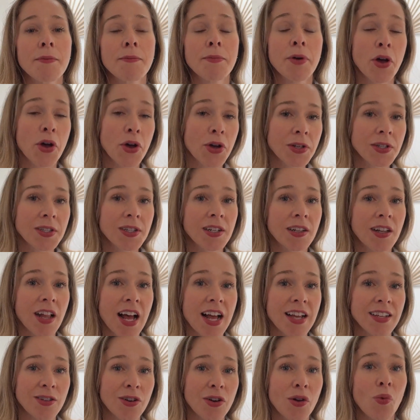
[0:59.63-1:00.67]

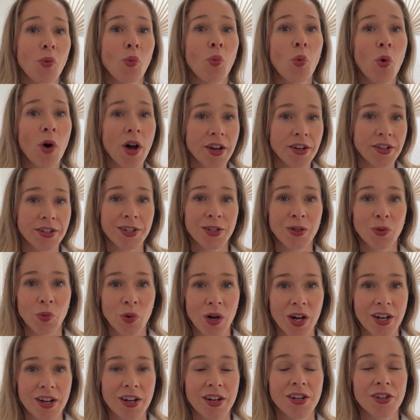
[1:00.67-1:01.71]
personalized on a
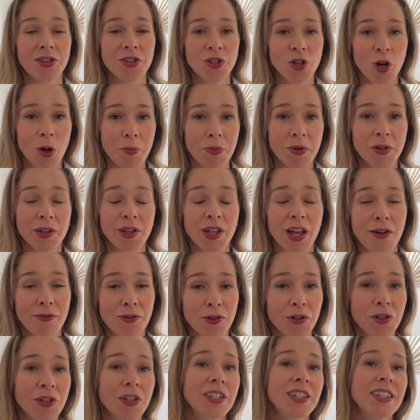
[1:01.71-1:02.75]
one-to-one shopper
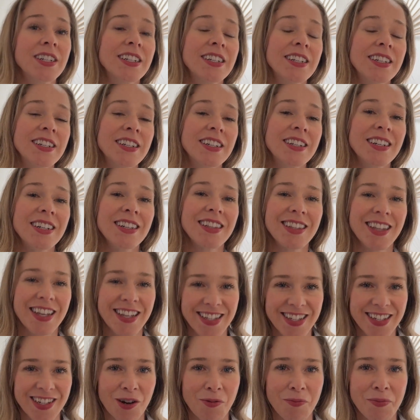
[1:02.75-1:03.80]
level.
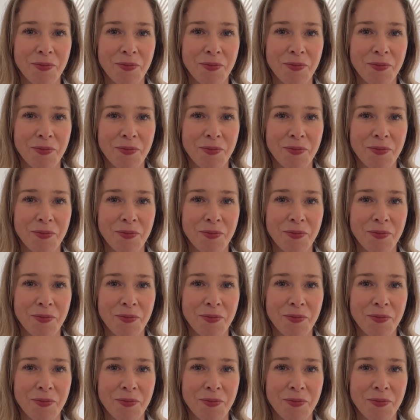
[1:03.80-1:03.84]
Let's jump